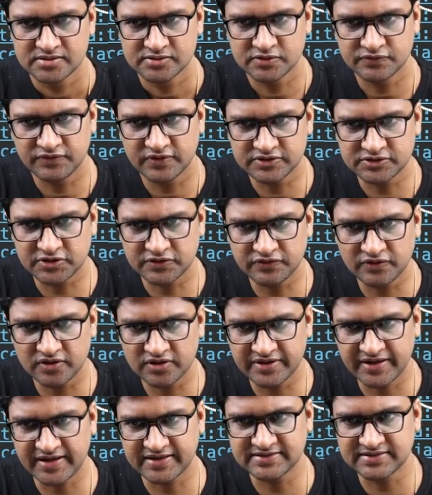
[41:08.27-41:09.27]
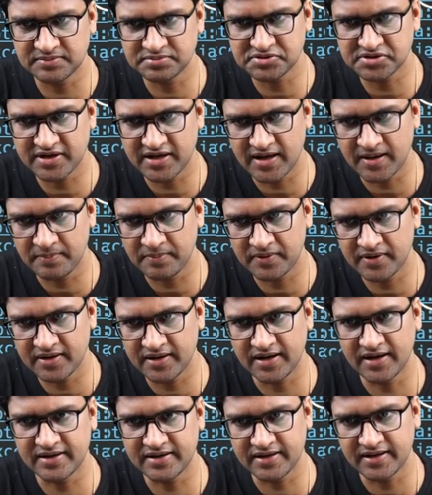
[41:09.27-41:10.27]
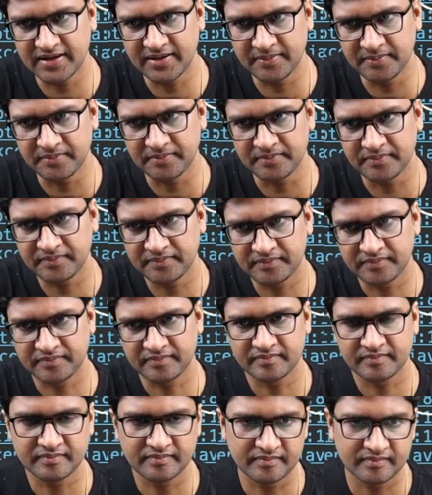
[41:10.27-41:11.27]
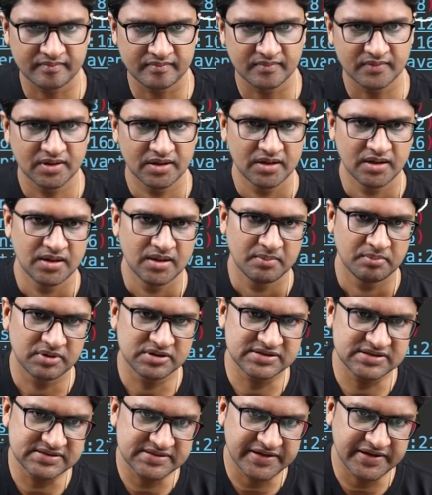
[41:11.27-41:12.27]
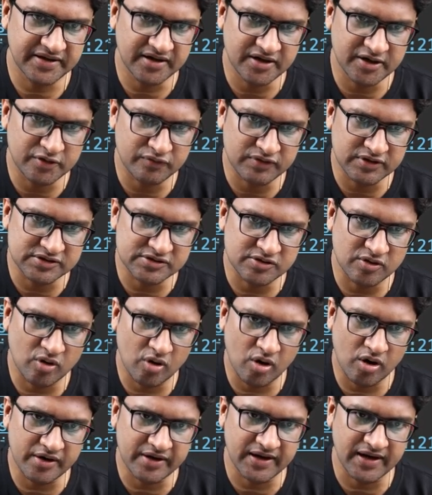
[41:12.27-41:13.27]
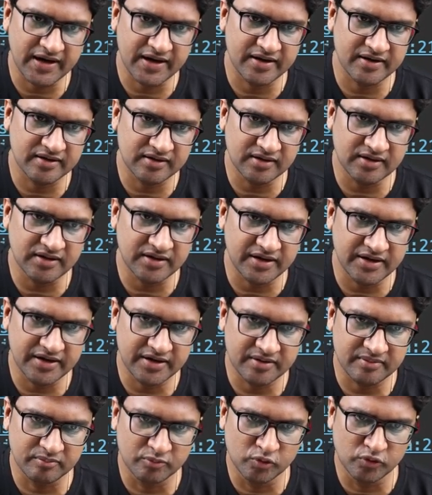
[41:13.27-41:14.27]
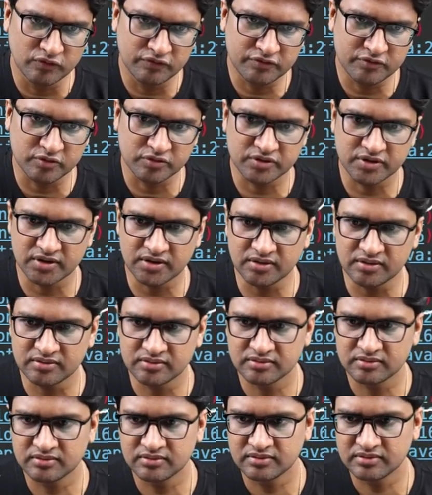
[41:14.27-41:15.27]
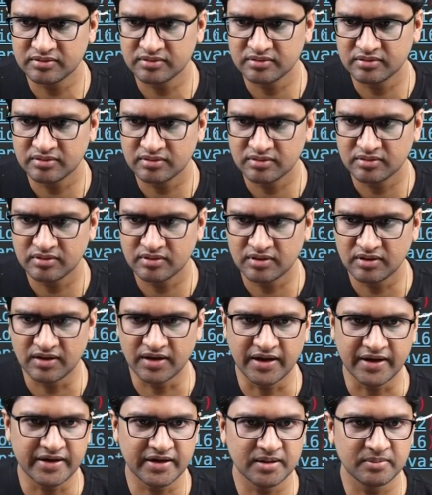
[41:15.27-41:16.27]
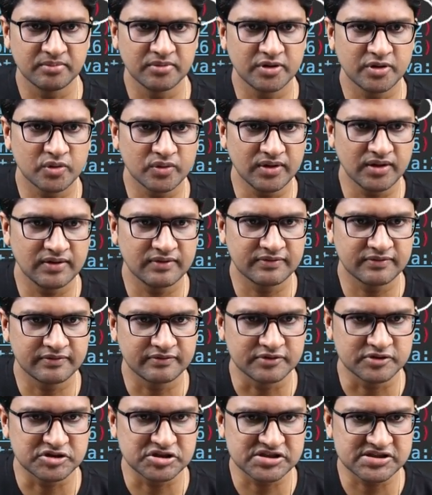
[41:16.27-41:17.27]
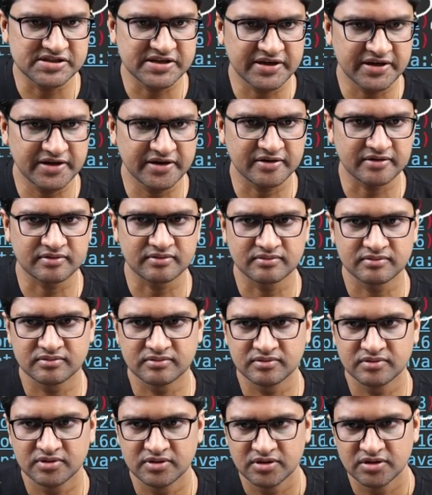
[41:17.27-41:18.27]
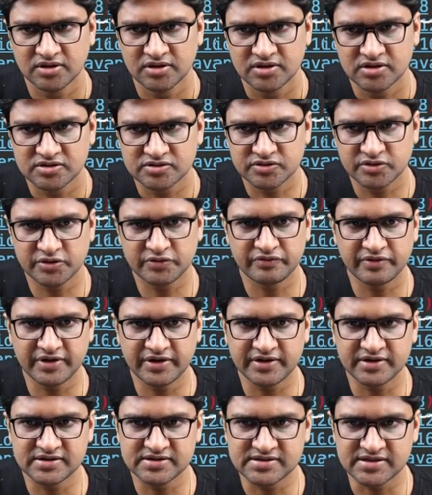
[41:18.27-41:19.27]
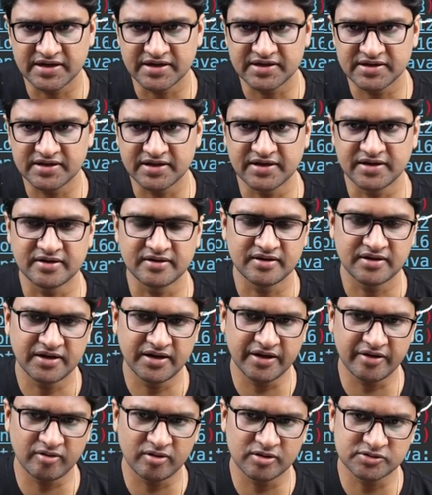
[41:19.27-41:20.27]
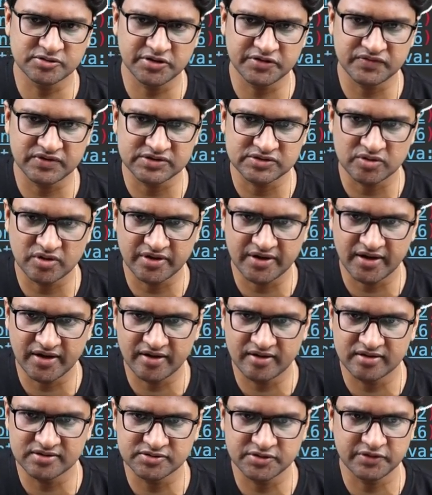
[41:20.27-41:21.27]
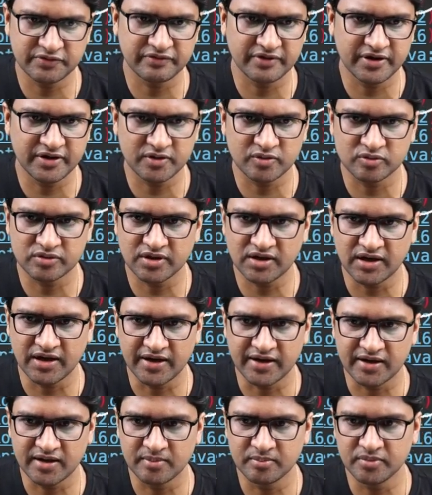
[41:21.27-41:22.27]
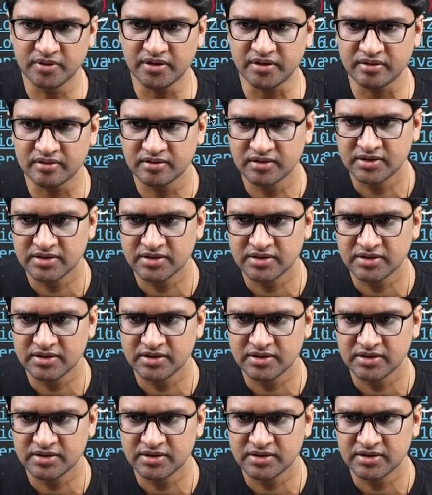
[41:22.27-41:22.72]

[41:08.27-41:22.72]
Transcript: So first of all, the exception happened at M. But since here it was not handled, it moved to the line number 12, which is here. So it went inside the N. Here also it was not handled, so it went to the line number